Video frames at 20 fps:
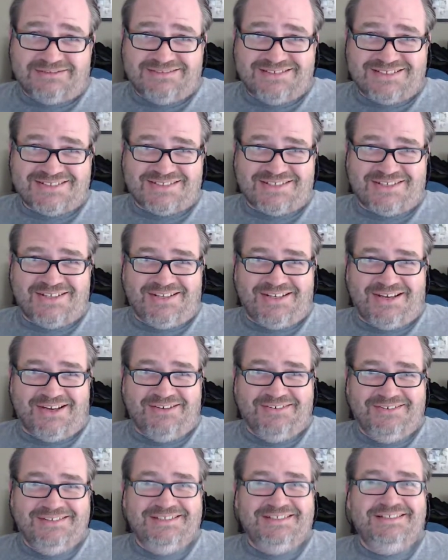just so you
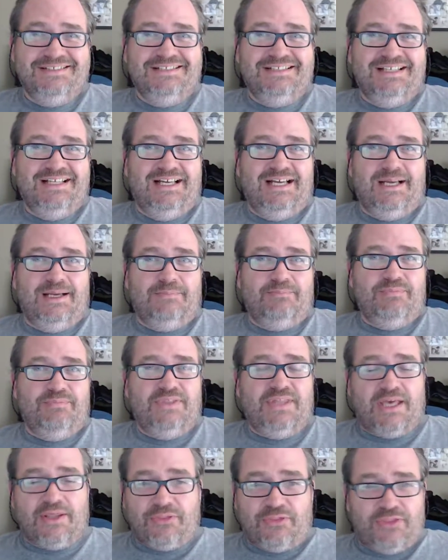know. Um,
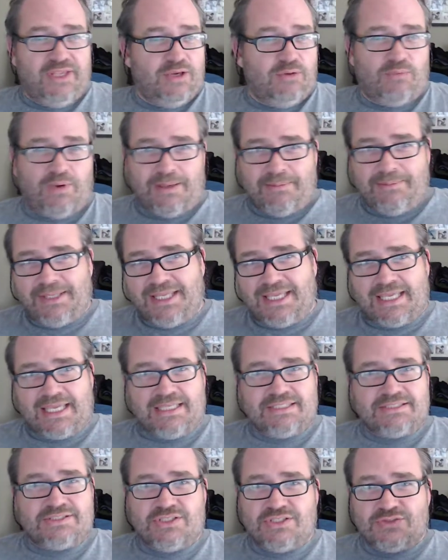nothing rubbing against,